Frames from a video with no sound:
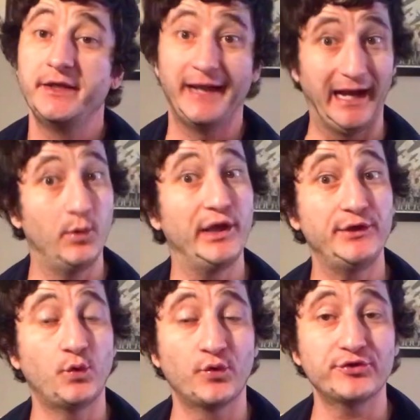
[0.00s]
Now,
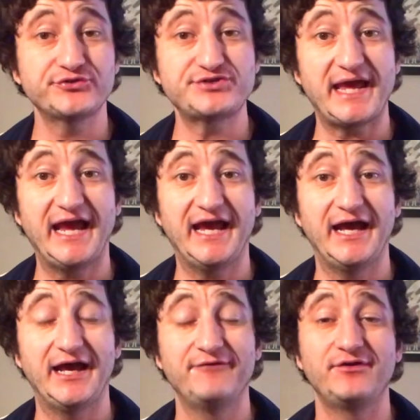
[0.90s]
in order to
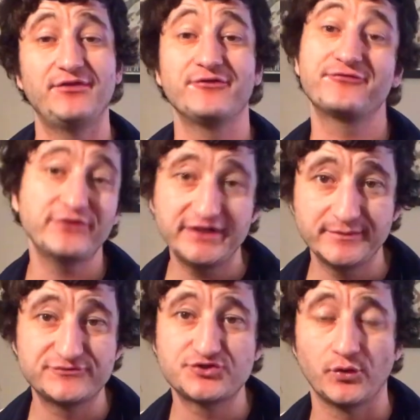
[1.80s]
have the freedom
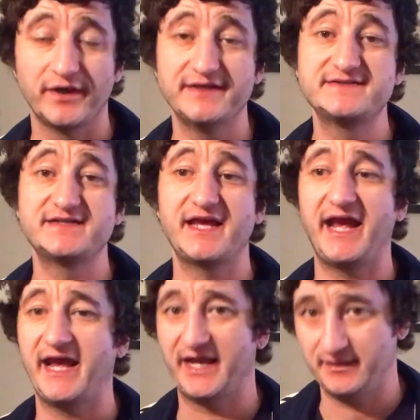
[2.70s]
of choice
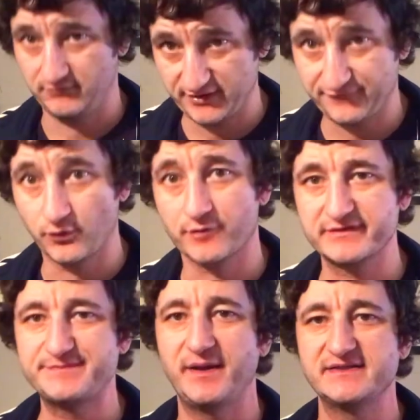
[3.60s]
and therefore
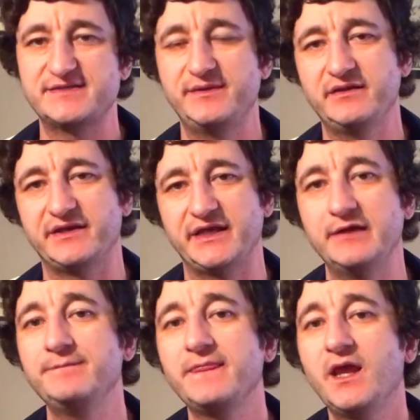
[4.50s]

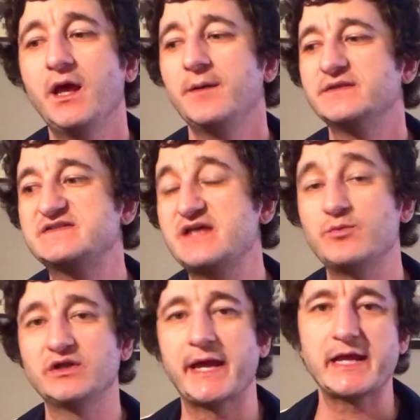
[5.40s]
responsibility,
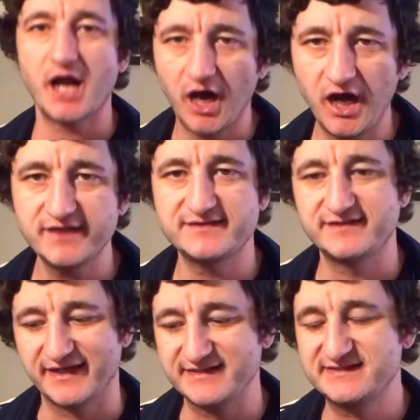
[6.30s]
someone like Kant
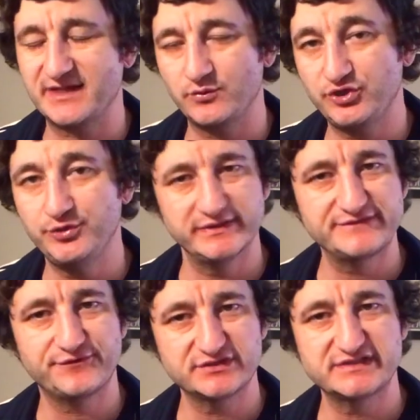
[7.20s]
says that you
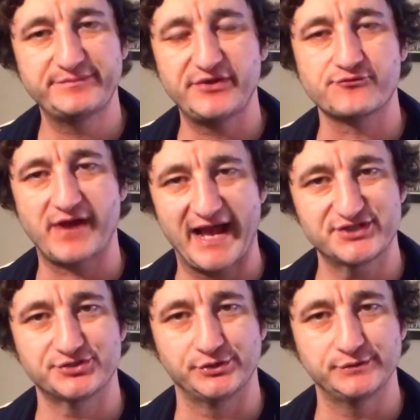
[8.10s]
must first be
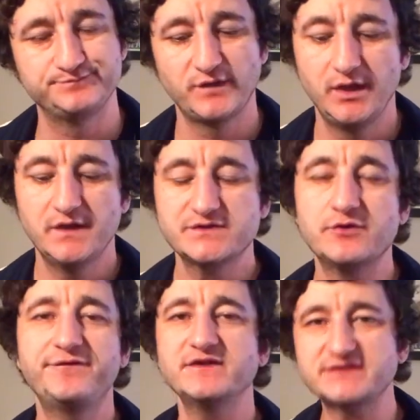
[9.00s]
rational. So
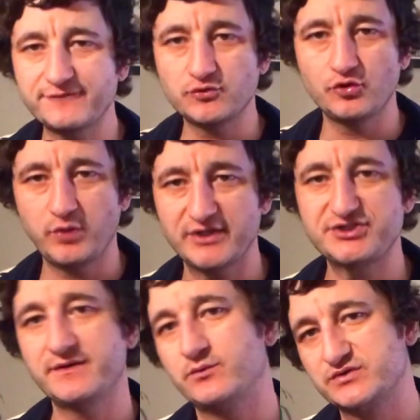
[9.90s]
a philosophical
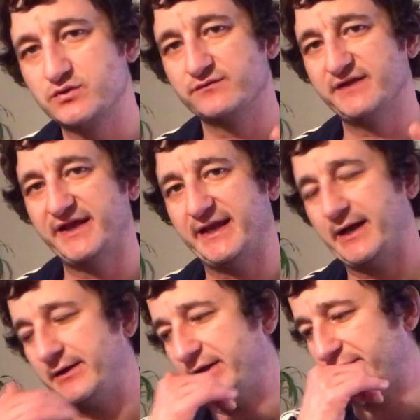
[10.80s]
question that we're sort of laying
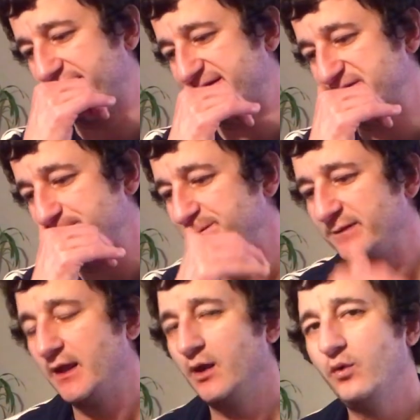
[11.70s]
out here is,
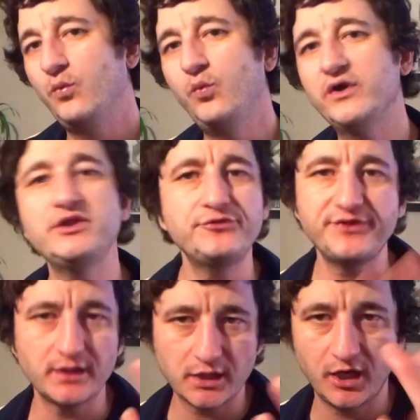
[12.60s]
what do you
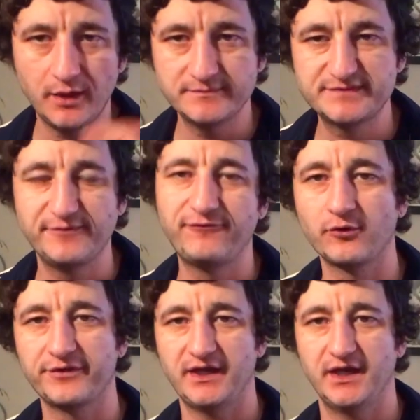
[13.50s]
think comes
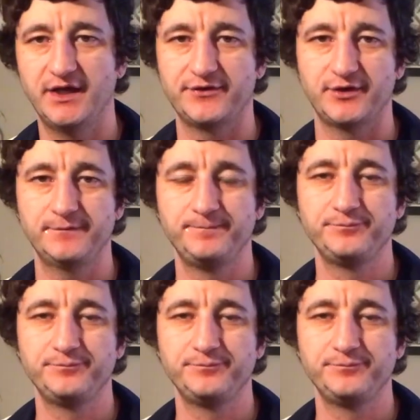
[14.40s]
before the other?